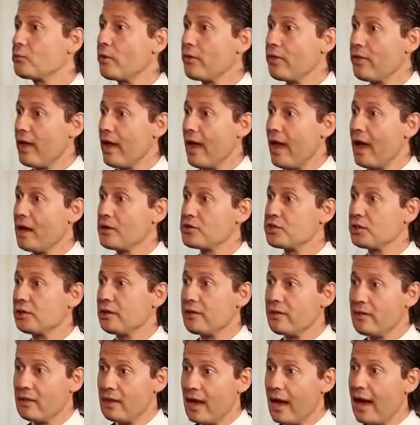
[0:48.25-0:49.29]
with
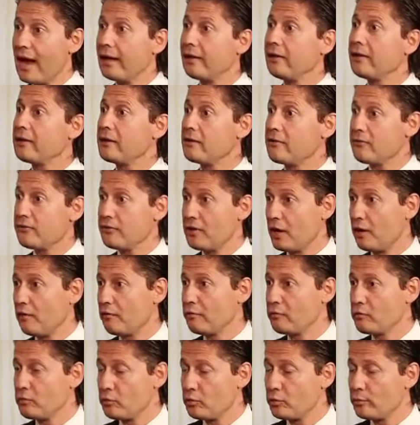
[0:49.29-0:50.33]
actually the eyelid
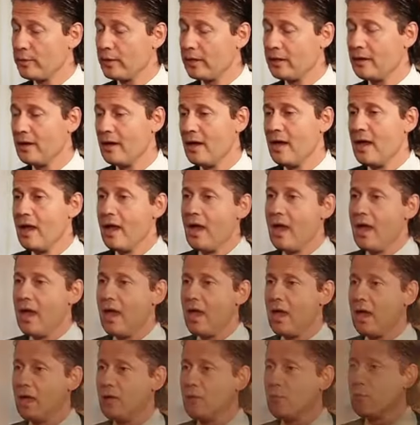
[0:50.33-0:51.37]
itself drooping.
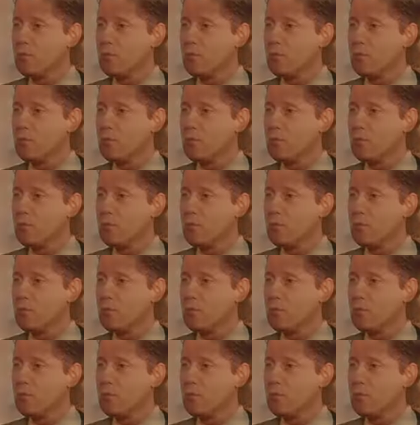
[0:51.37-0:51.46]
And